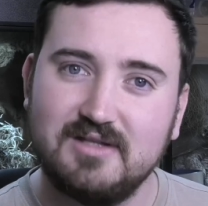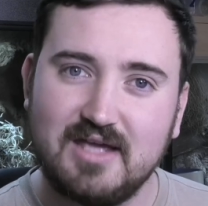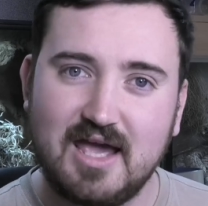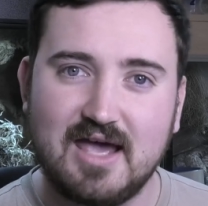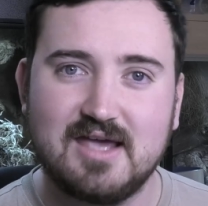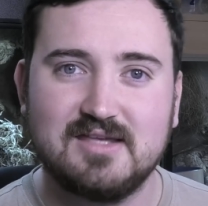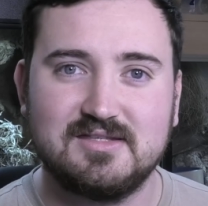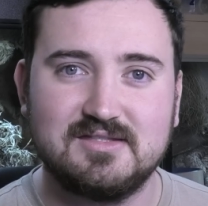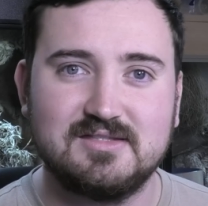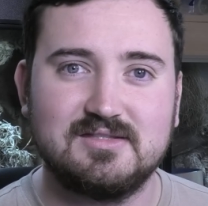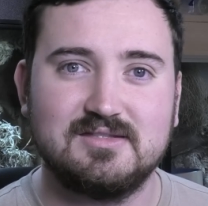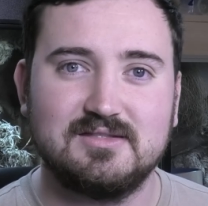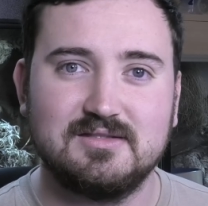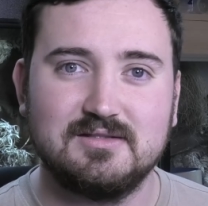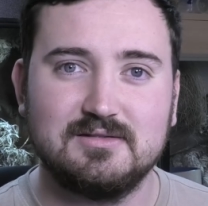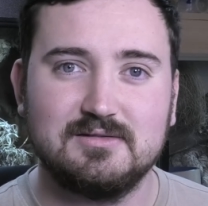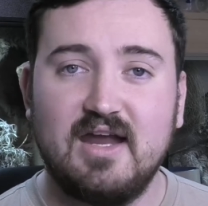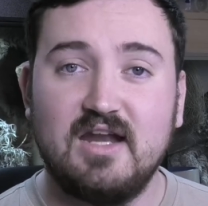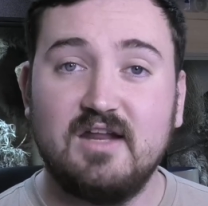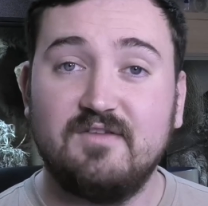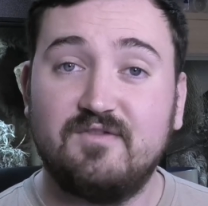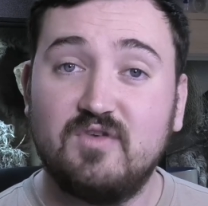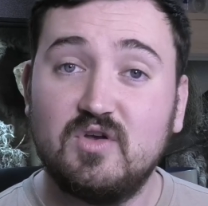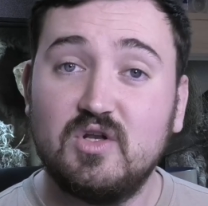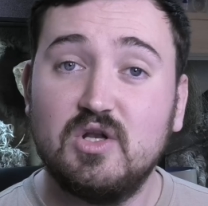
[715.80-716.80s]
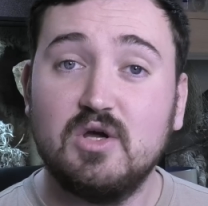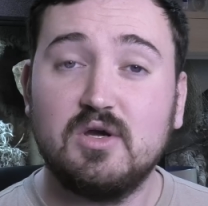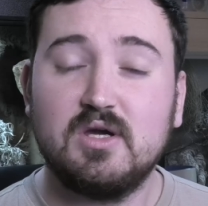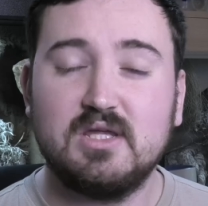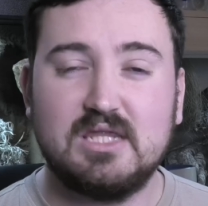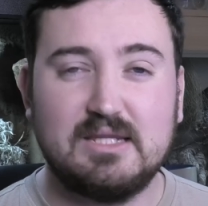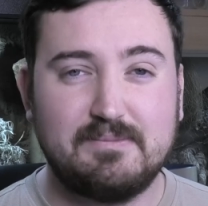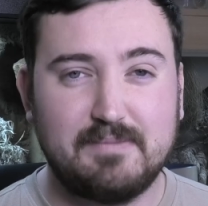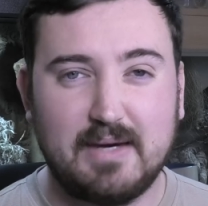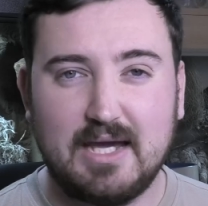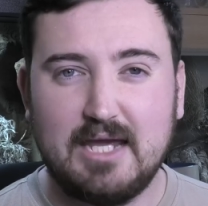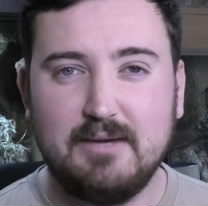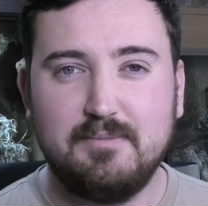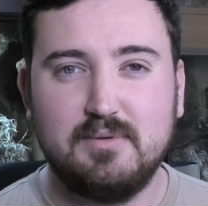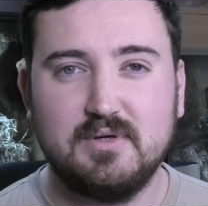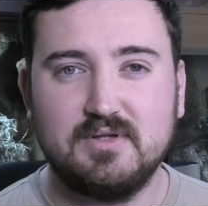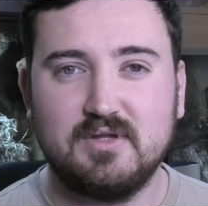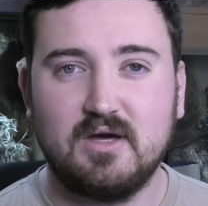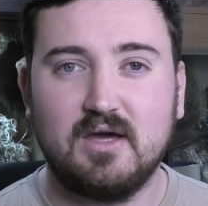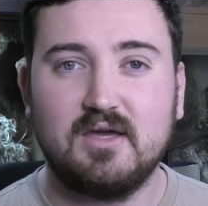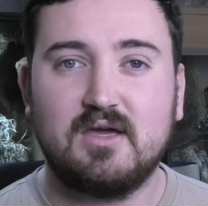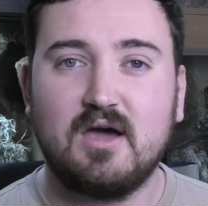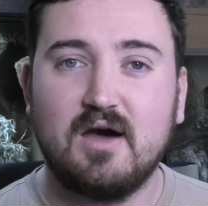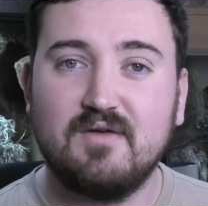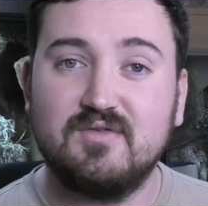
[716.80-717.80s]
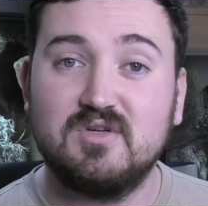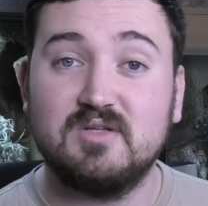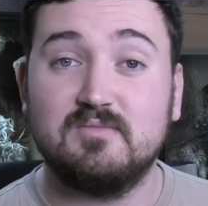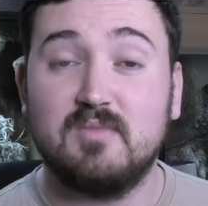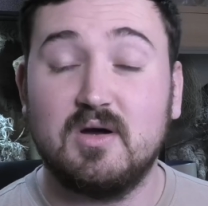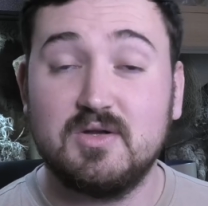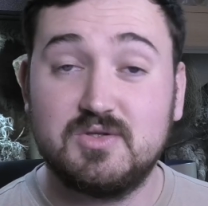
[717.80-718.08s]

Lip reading: Yes. And if you look at the paper that I covered in